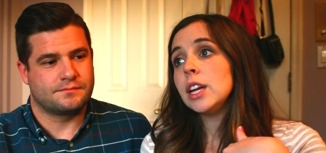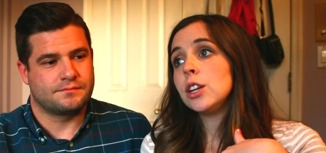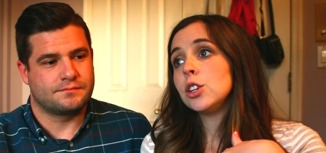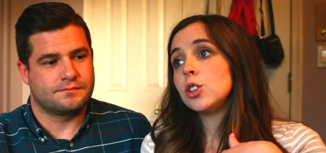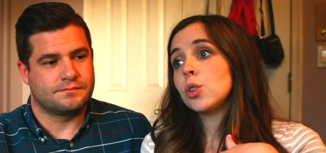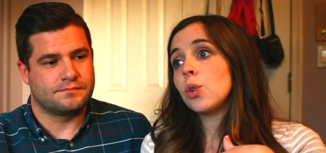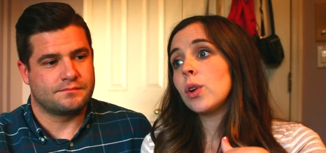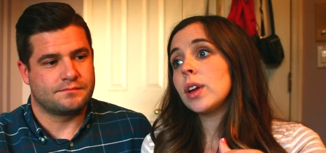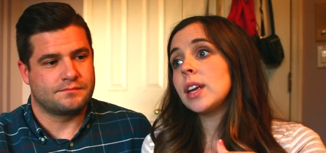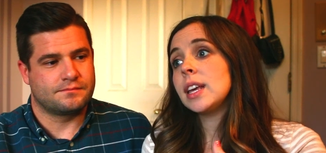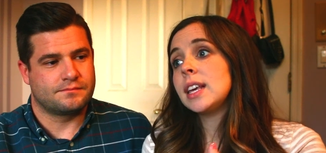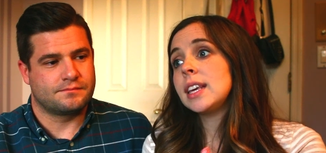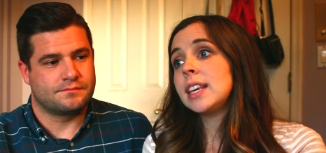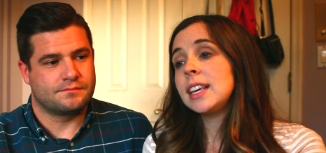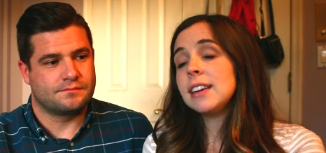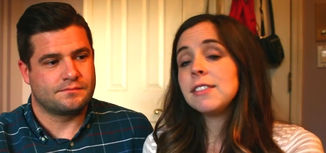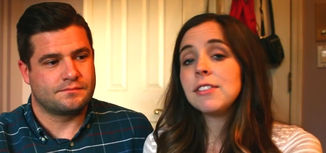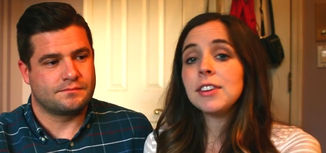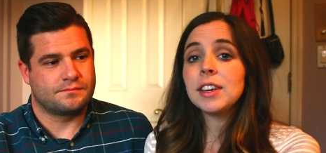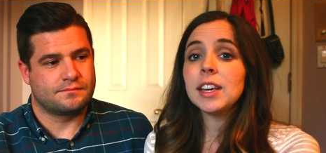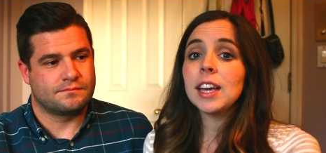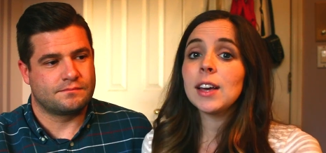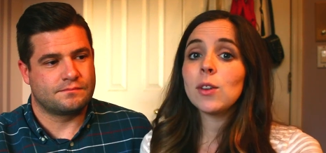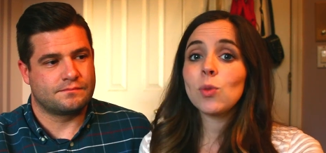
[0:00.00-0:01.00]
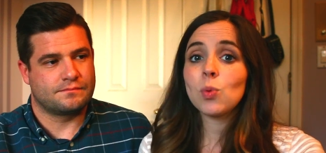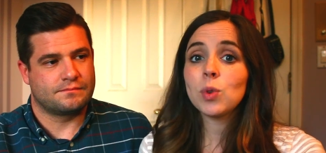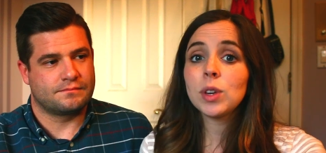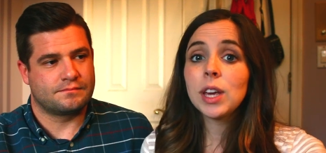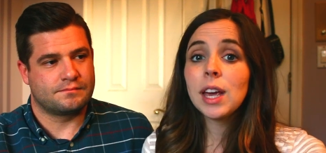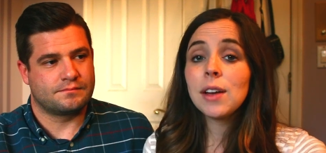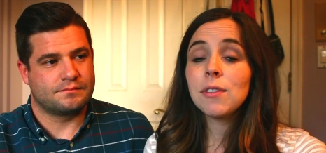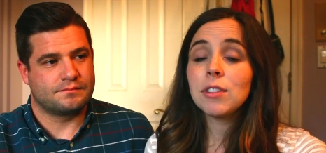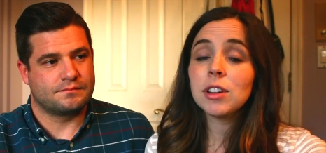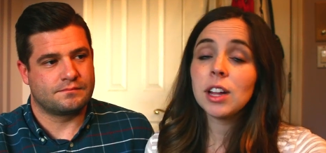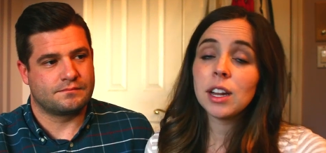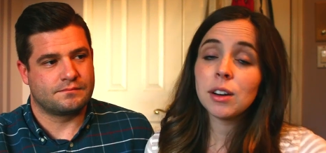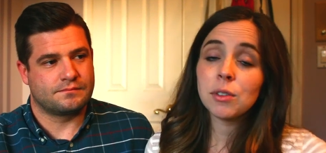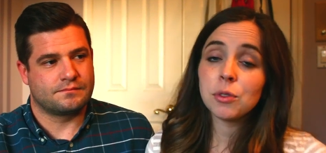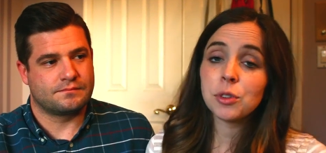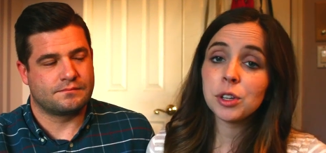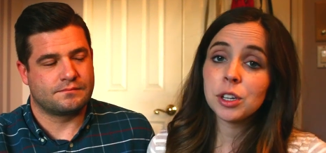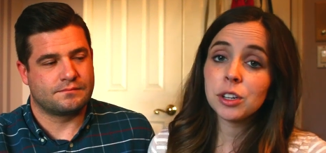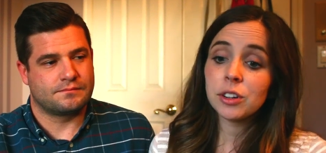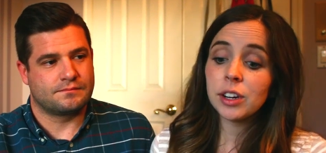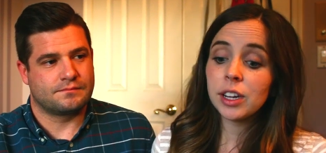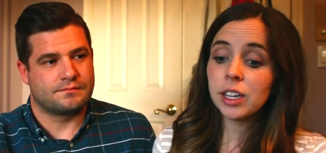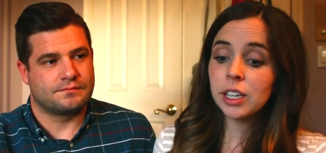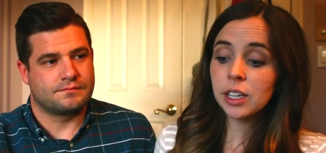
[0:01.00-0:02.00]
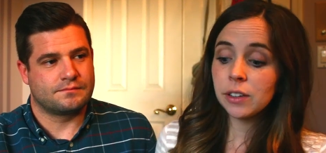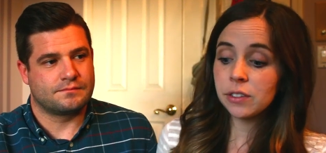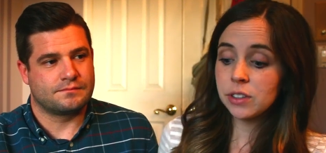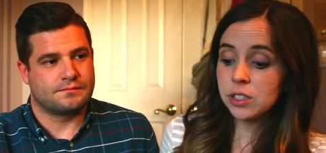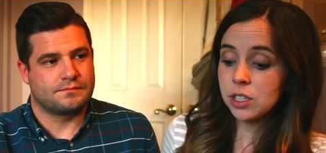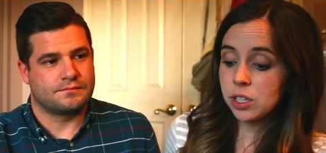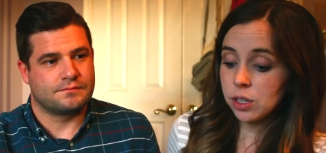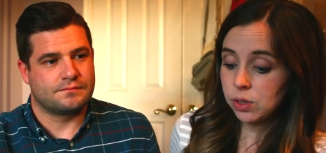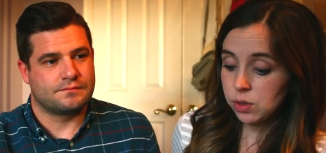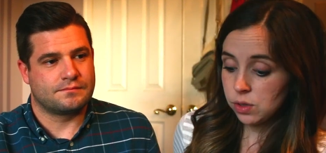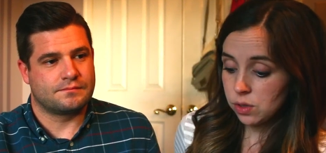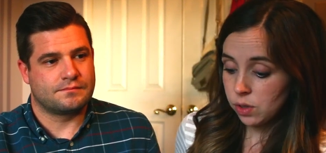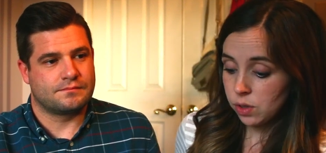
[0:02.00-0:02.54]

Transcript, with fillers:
Speaker 1: enjoy giving gifts. We gave a lot of really great gifts too,